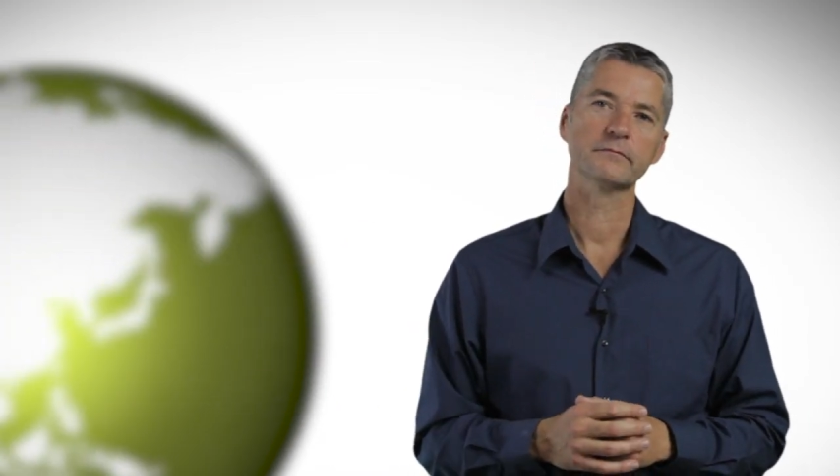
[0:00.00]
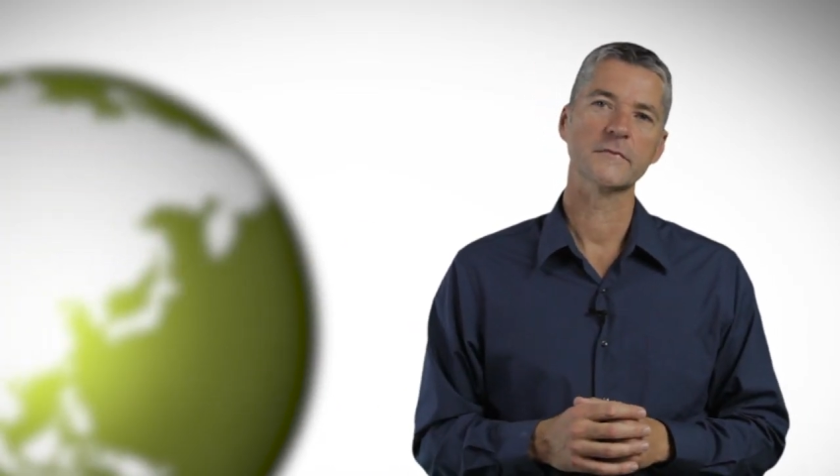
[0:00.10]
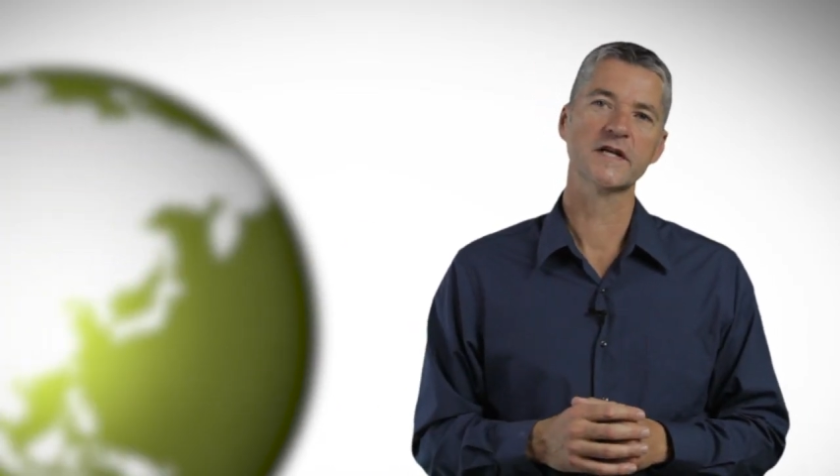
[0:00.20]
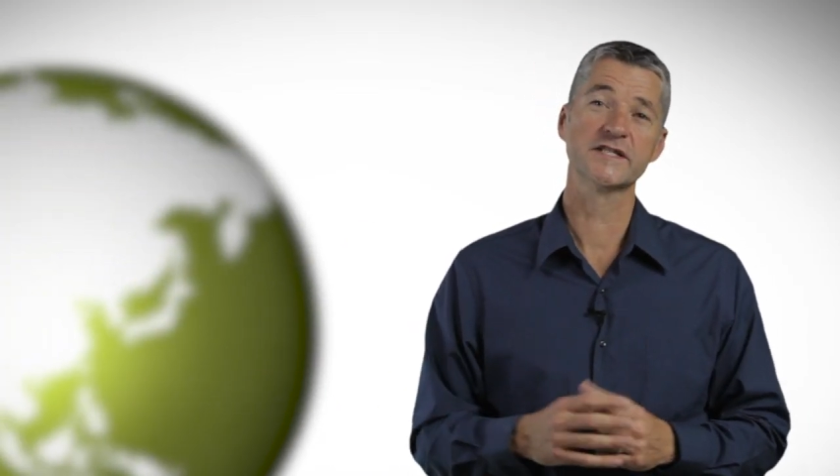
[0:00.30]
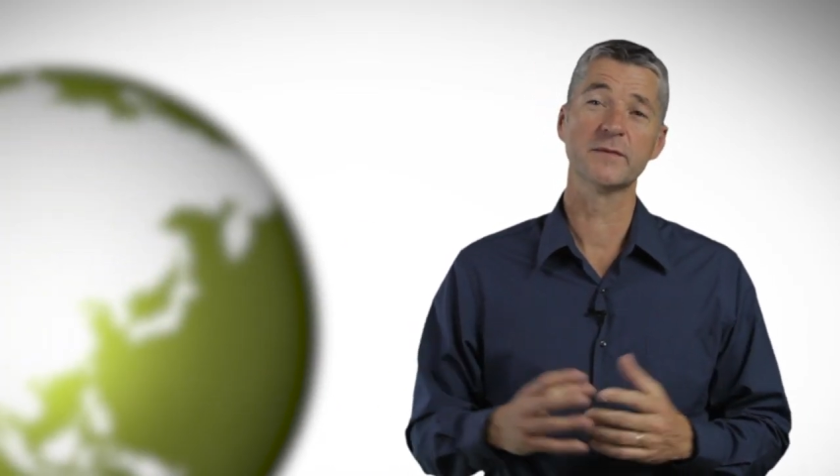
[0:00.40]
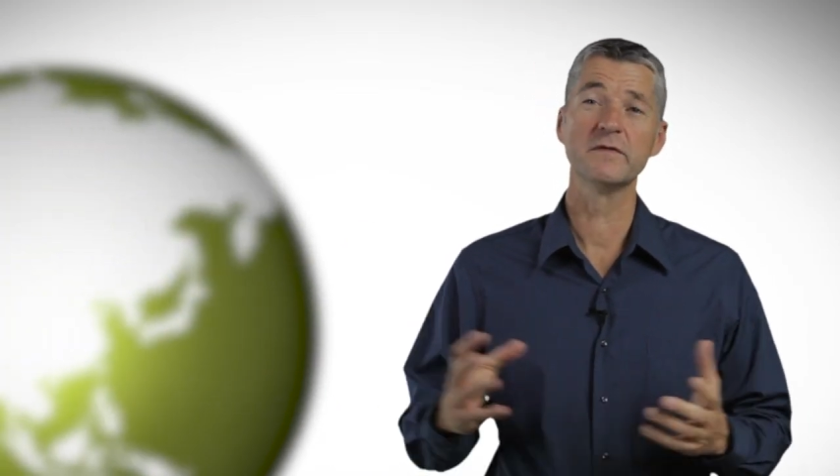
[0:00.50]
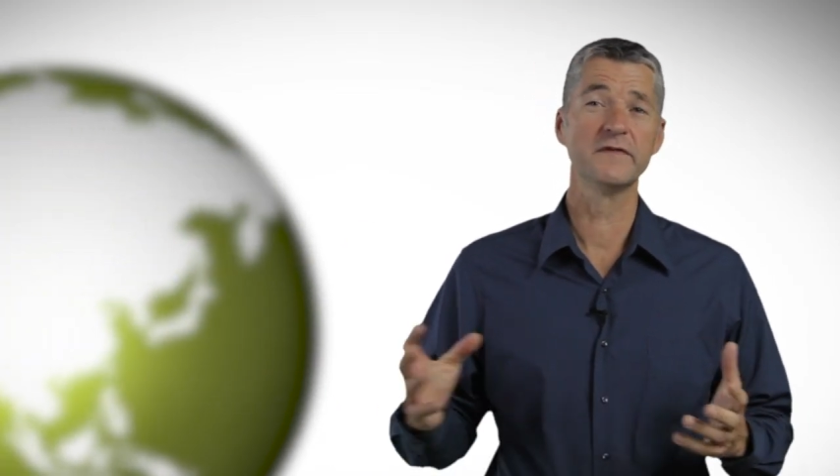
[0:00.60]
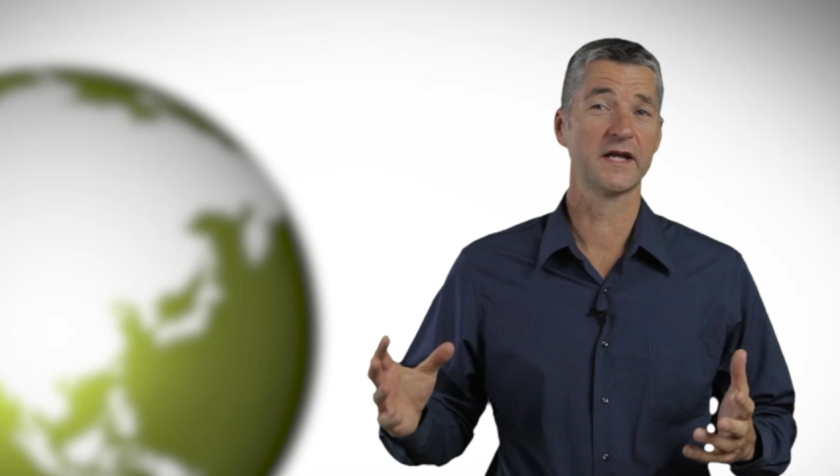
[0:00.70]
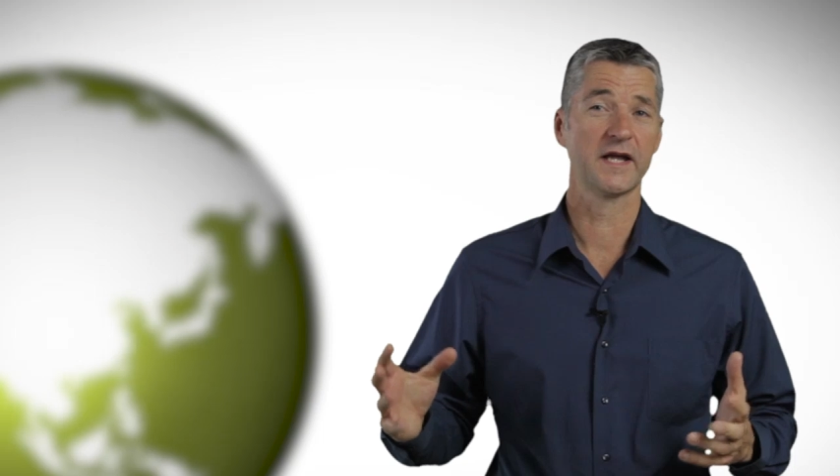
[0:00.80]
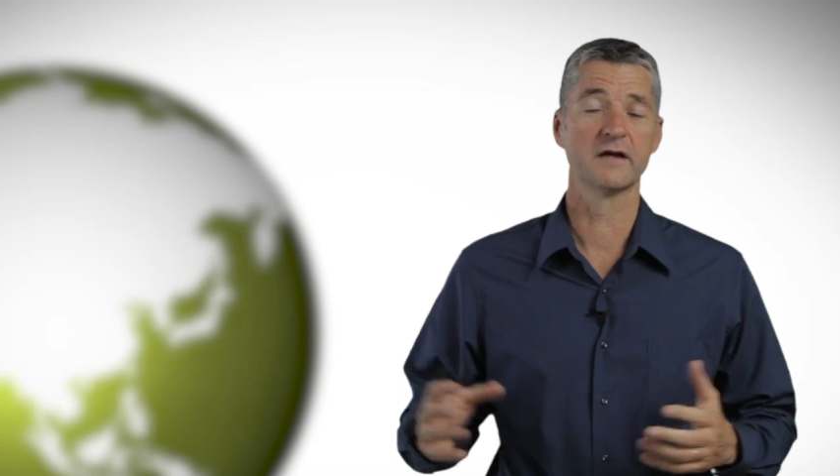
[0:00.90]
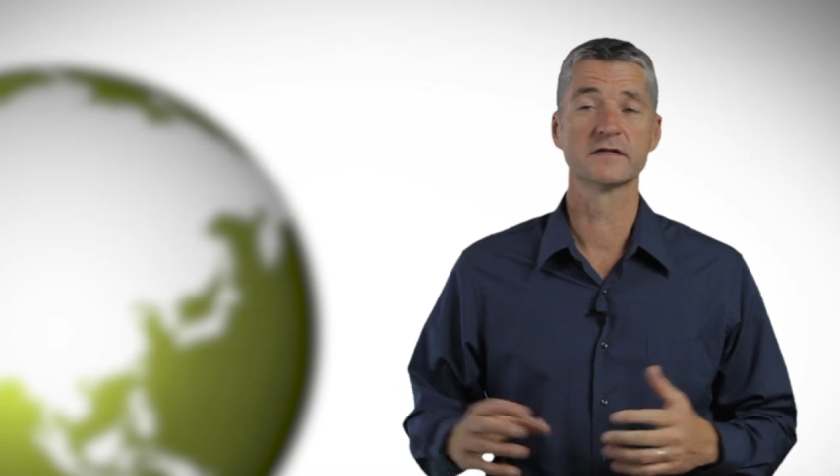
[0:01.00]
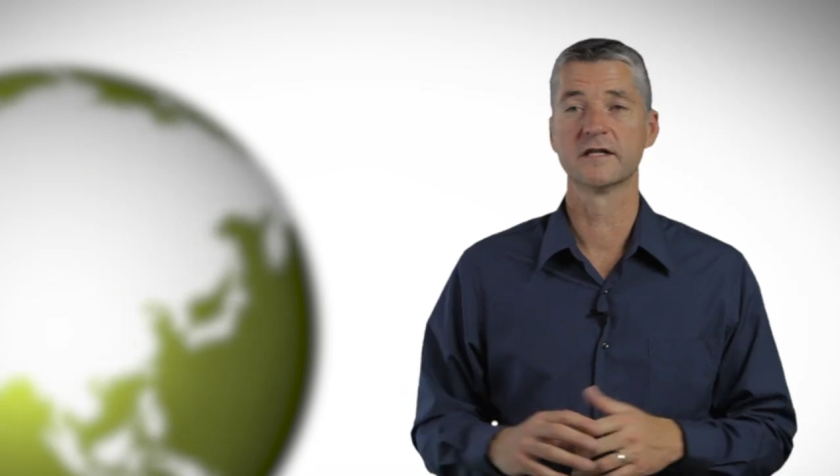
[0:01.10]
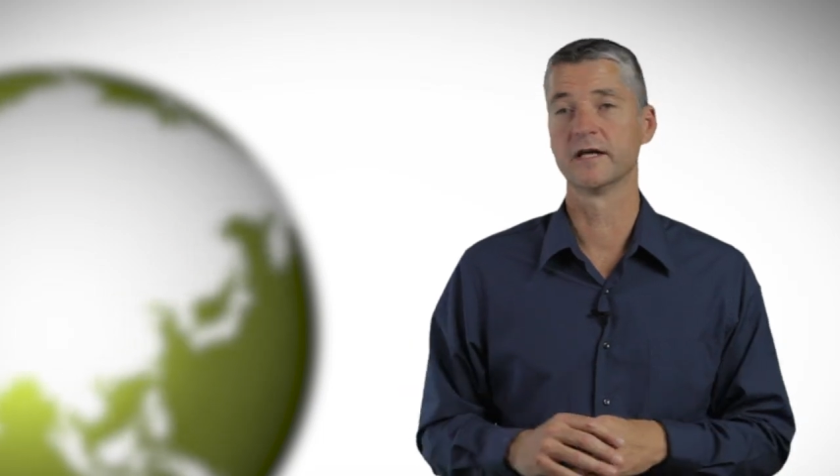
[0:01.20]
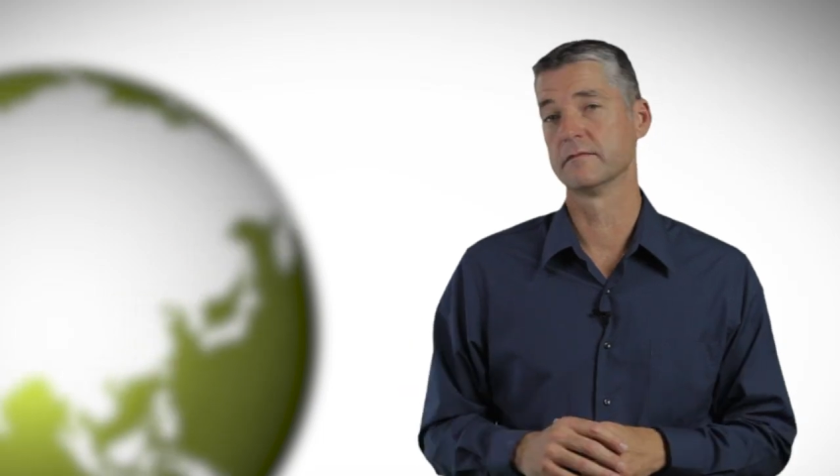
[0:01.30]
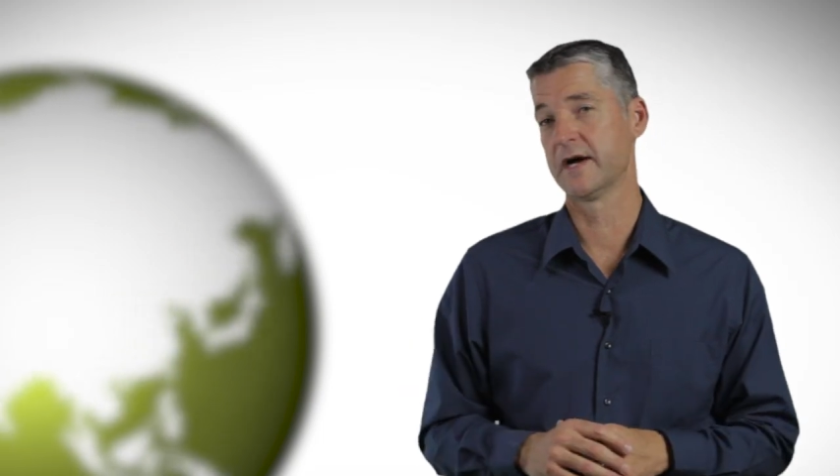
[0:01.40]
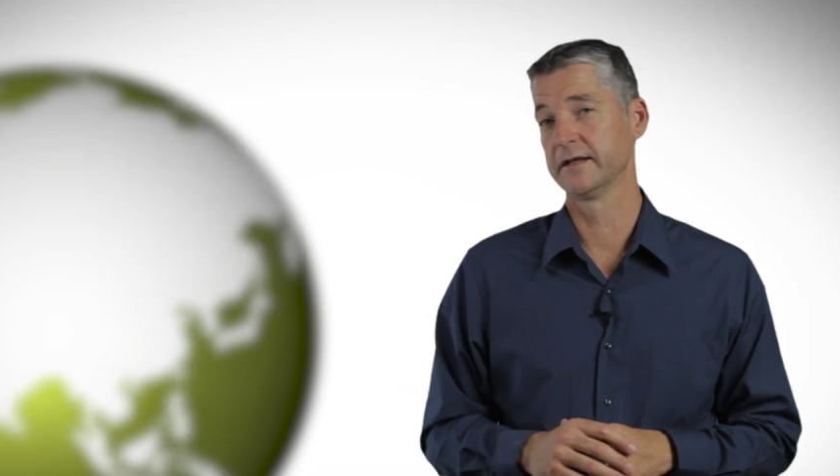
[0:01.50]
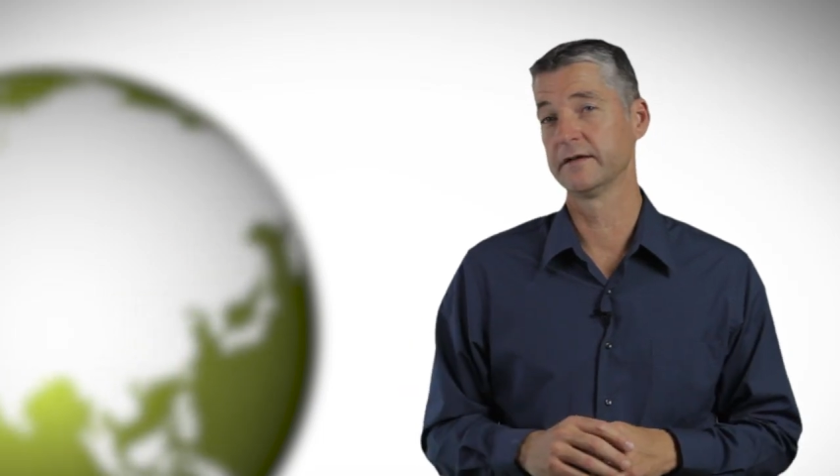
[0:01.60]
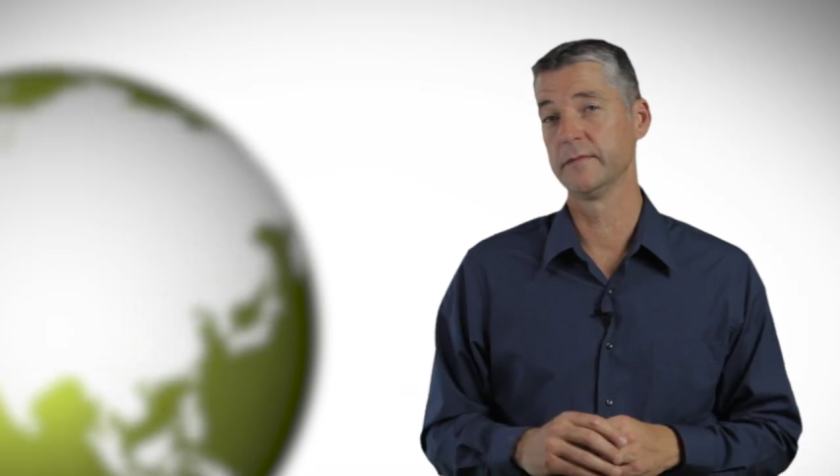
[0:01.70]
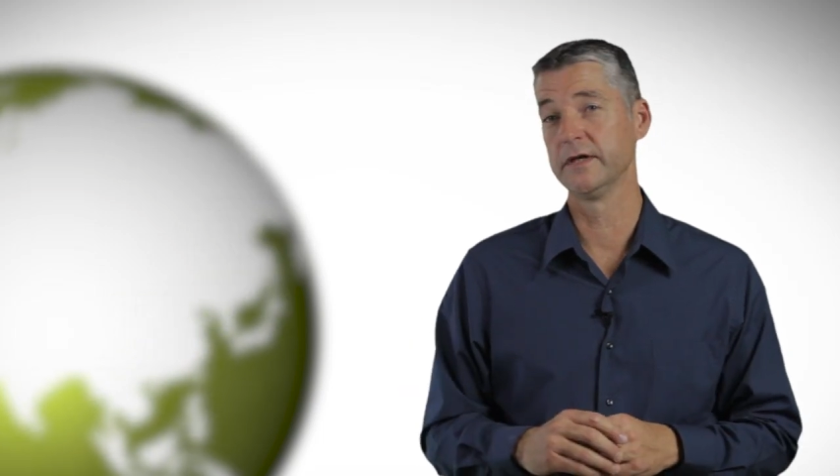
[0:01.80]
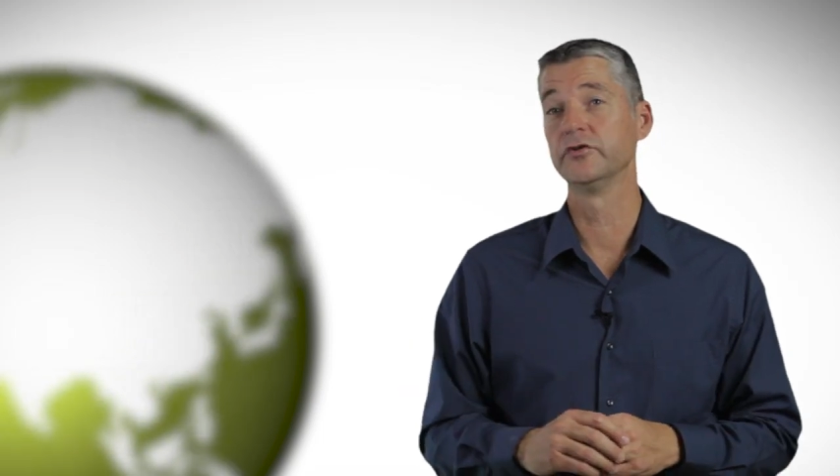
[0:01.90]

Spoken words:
Some of the counseling might be